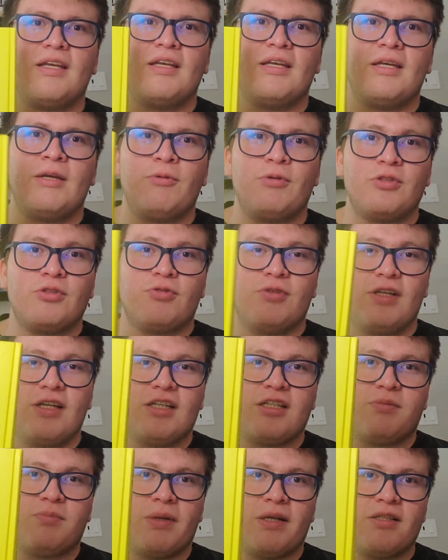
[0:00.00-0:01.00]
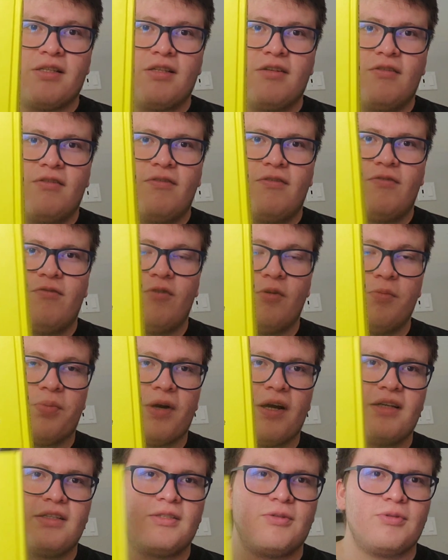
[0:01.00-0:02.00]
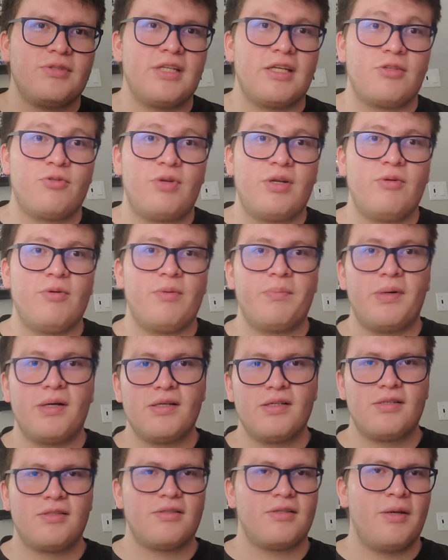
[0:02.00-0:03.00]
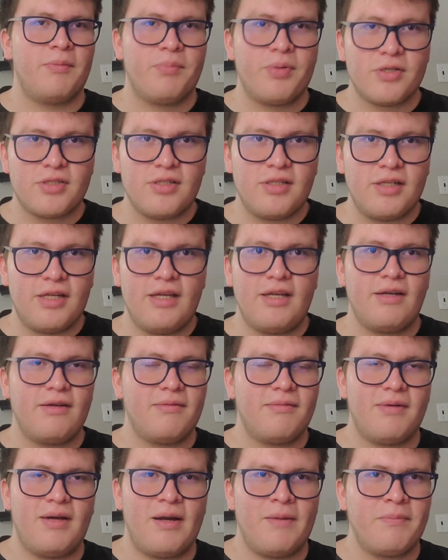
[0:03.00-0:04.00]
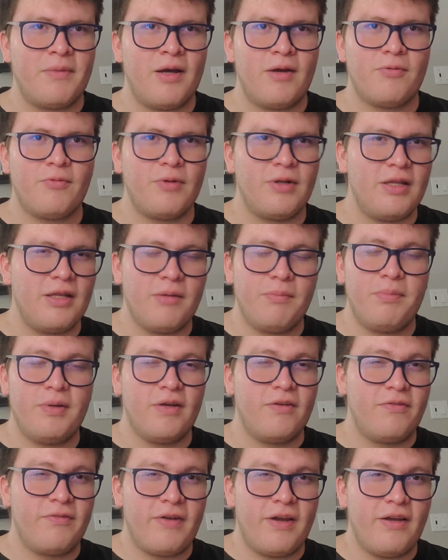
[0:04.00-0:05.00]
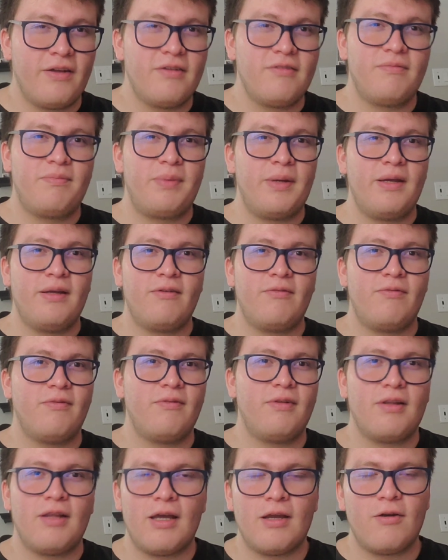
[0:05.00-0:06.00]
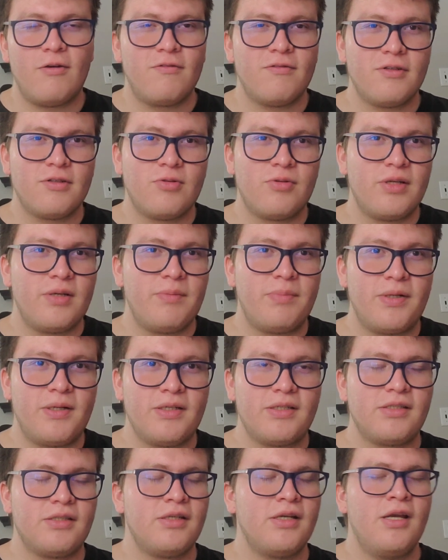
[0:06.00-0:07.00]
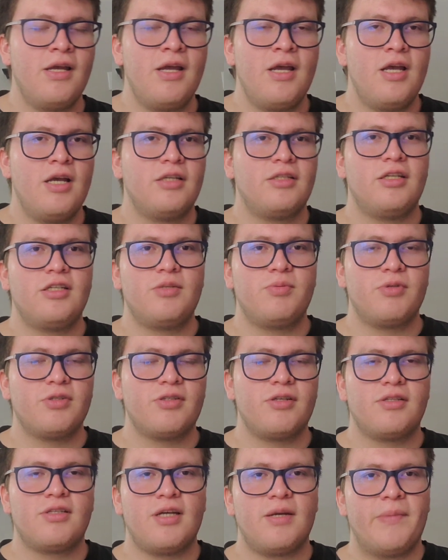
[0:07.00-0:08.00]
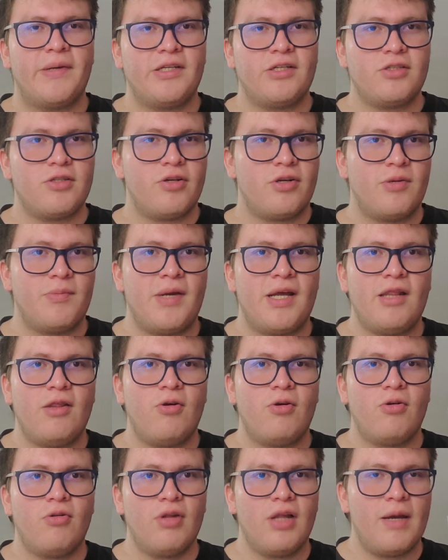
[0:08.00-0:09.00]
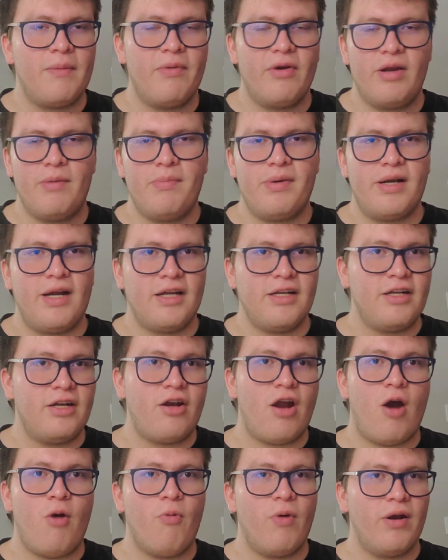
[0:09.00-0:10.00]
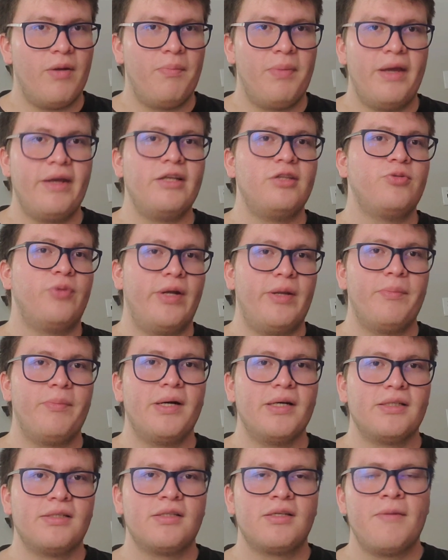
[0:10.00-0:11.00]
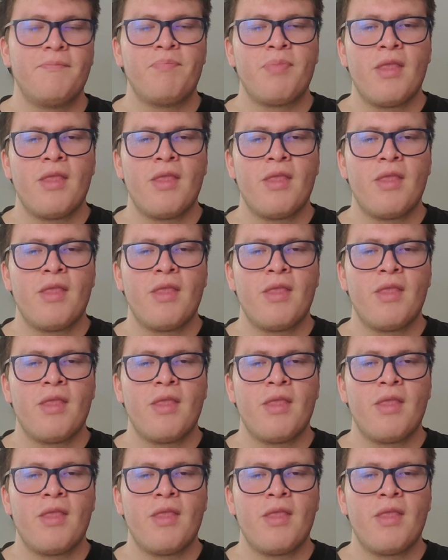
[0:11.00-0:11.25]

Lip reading: it was really expensive. Full price, it was like 21 bucks, and personally, I'm not really a big fan of paying like over 20 bucks, since most of the time I just go to my local library. But I did not want to pay 20 bucks,